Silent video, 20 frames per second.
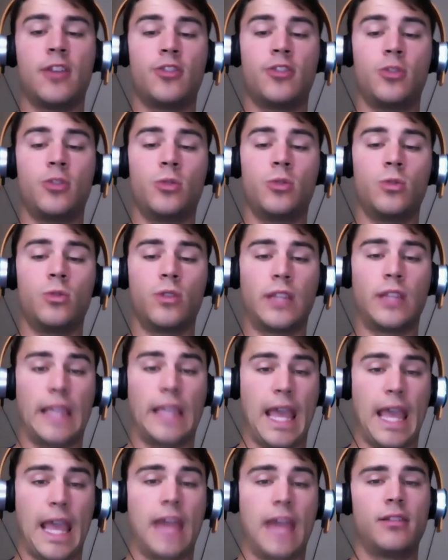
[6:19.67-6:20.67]
to
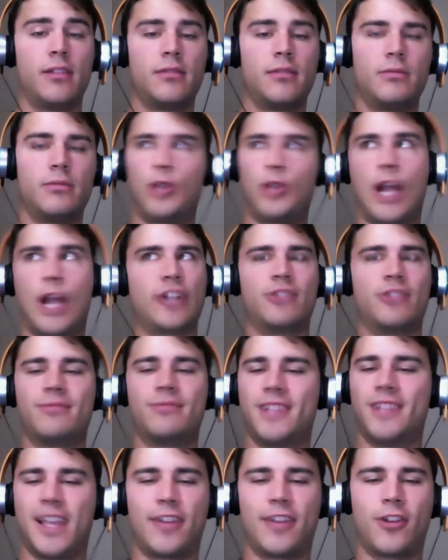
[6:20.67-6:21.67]
get traction,
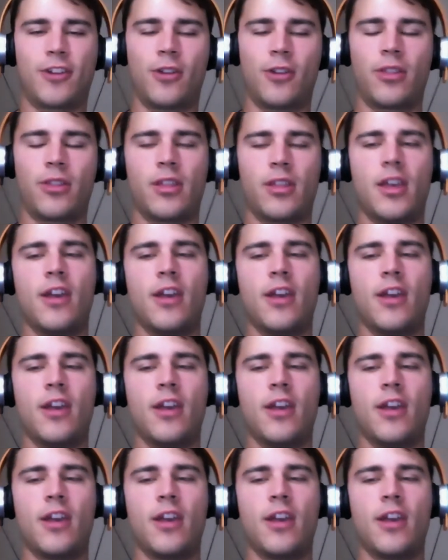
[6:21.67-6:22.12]
to get growth.